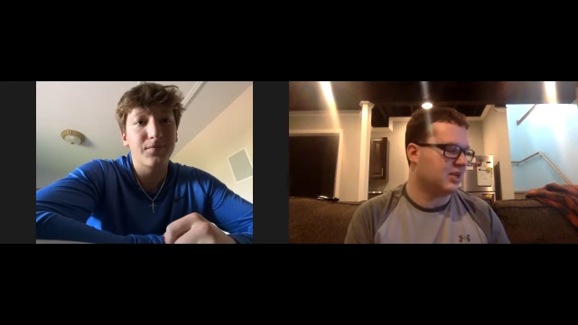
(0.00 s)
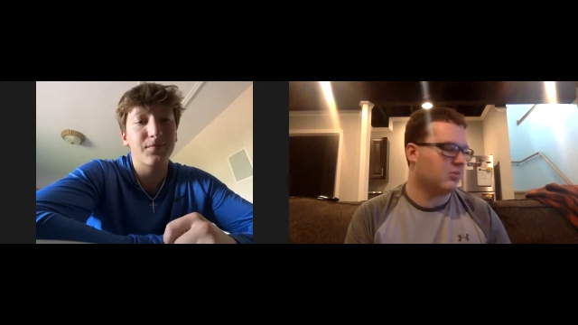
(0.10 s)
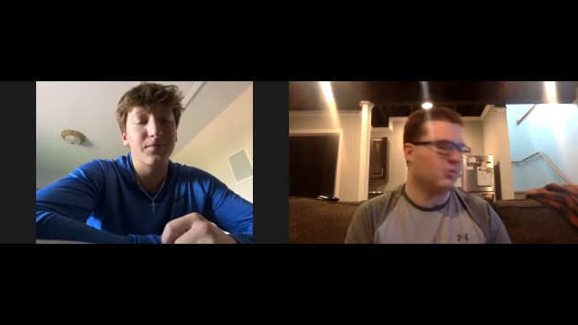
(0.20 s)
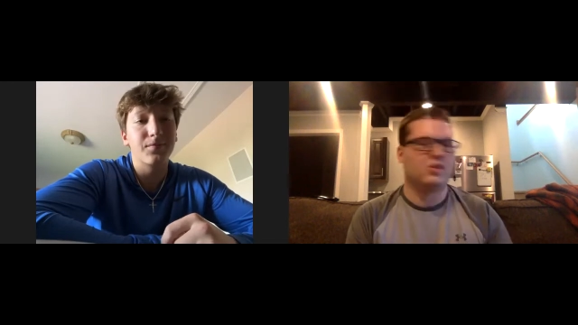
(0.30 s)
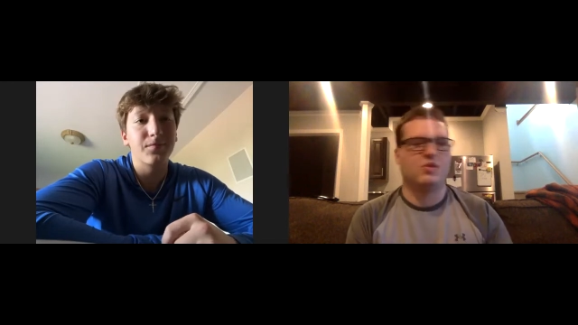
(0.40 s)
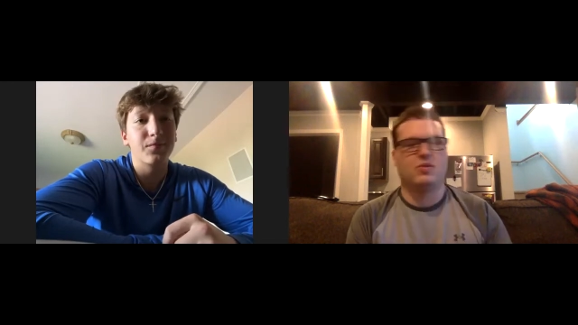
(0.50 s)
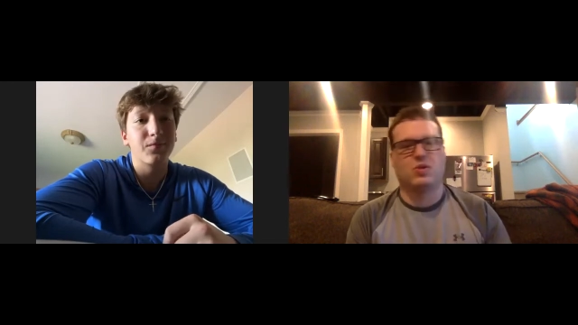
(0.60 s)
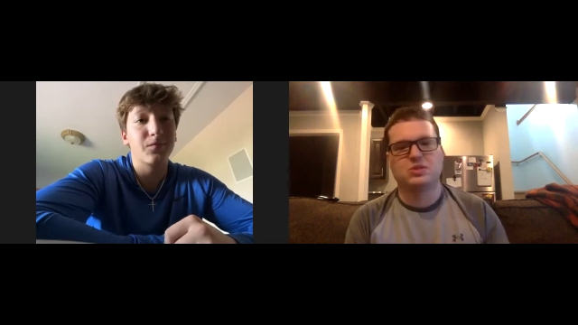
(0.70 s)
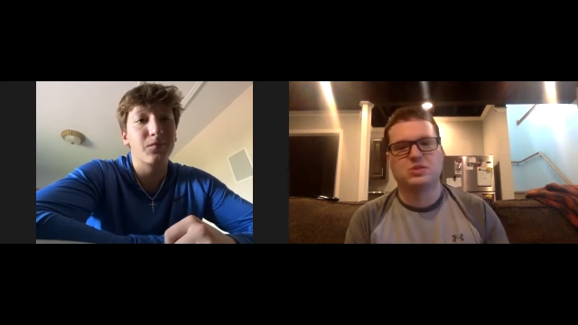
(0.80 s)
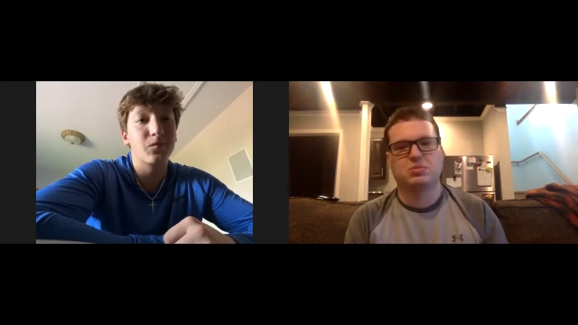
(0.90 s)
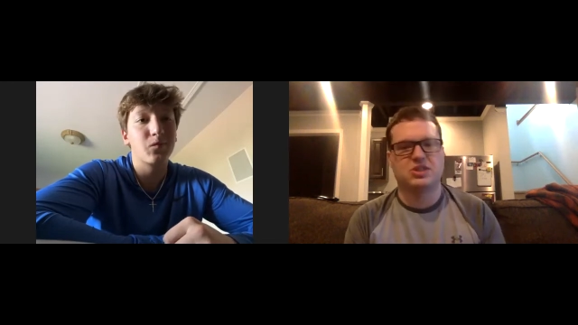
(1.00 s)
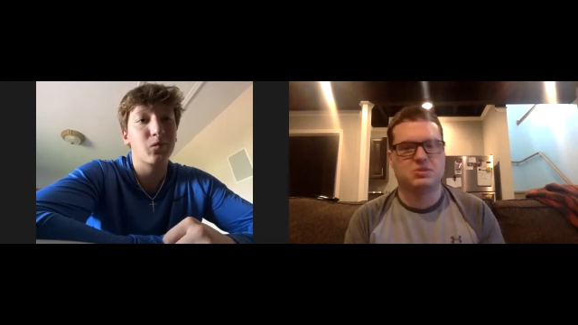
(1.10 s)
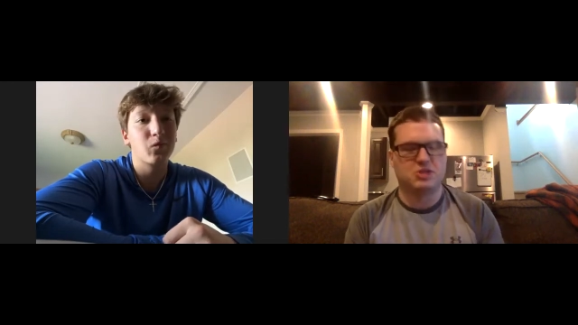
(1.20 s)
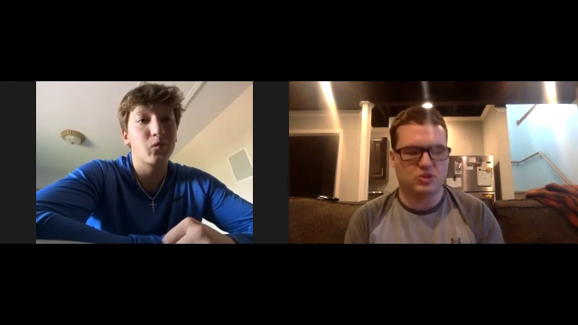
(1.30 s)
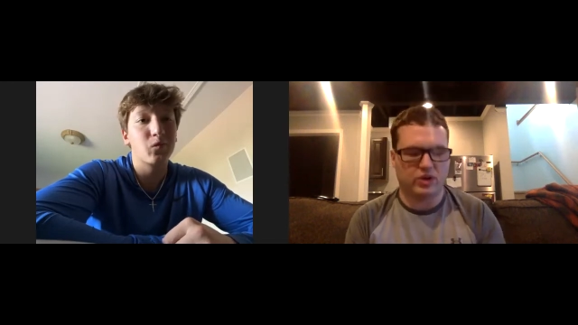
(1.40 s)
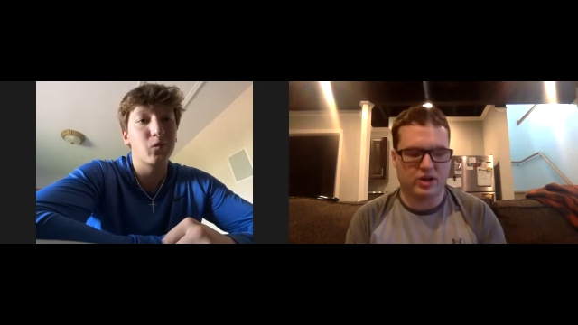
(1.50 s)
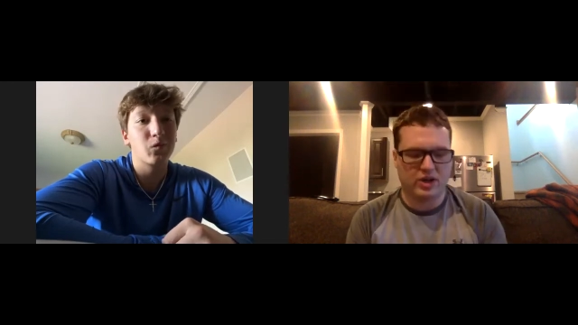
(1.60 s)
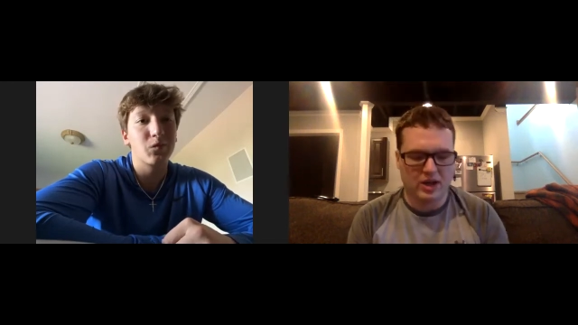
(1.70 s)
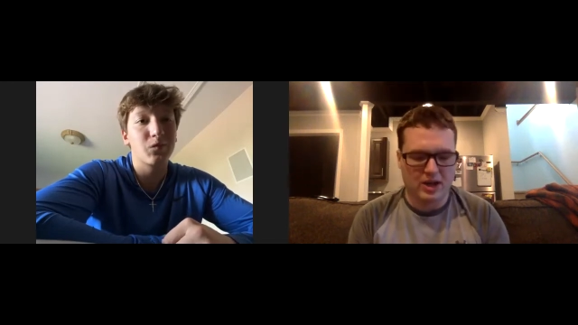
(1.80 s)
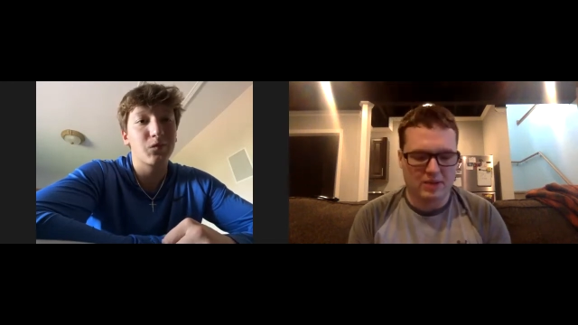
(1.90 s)
Speaker 1: Campbell with you, of course. Pleased to be joined
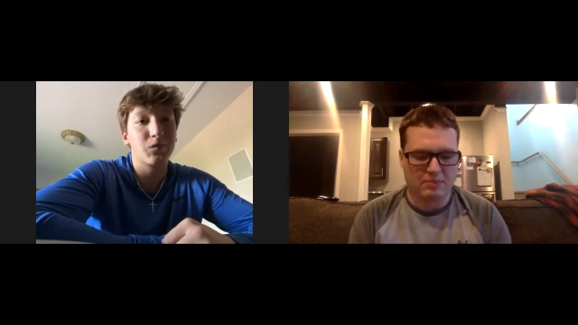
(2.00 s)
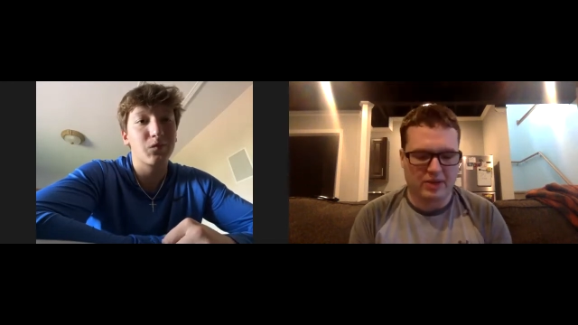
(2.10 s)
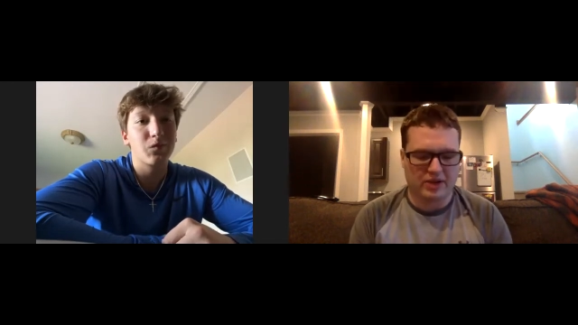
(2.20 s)
by